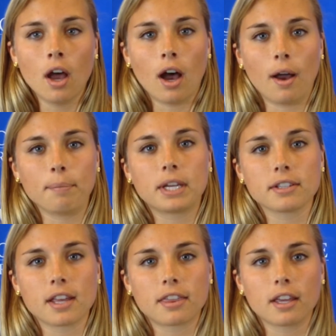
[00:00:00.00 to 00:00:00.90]
um,
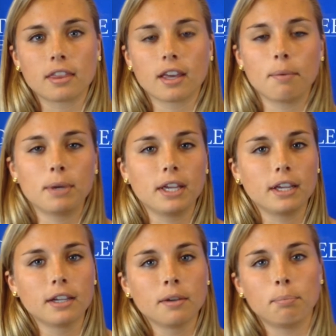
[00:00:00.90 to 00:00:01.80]
because I think that
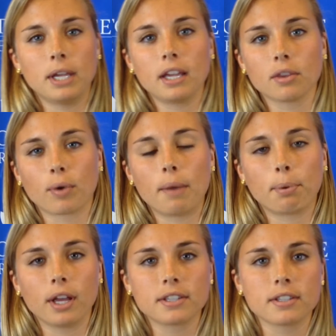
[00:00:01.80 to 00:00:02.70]
being being in the right
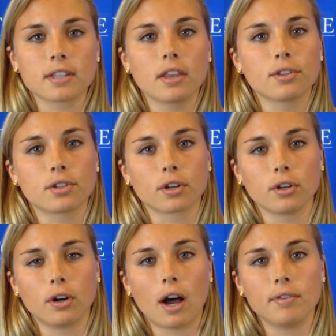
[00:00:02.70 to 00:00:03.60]
place inside the
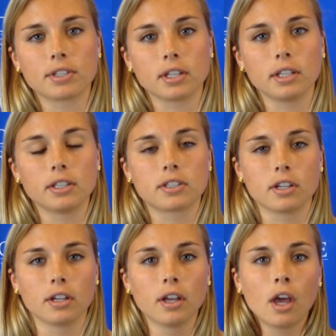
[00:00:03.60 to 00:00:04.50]
circle obviously leads
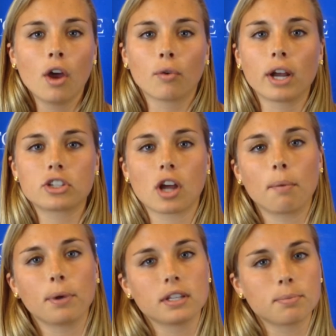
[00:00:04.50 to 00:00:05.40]
to right
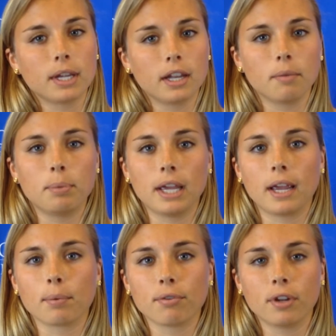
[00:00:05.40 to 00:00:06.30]
shot placement and
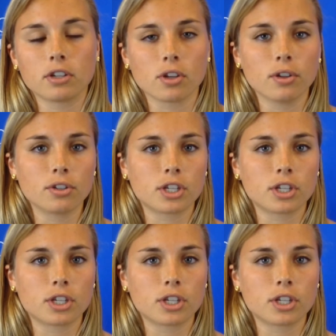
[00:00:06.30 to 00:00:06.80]
being able to finish on those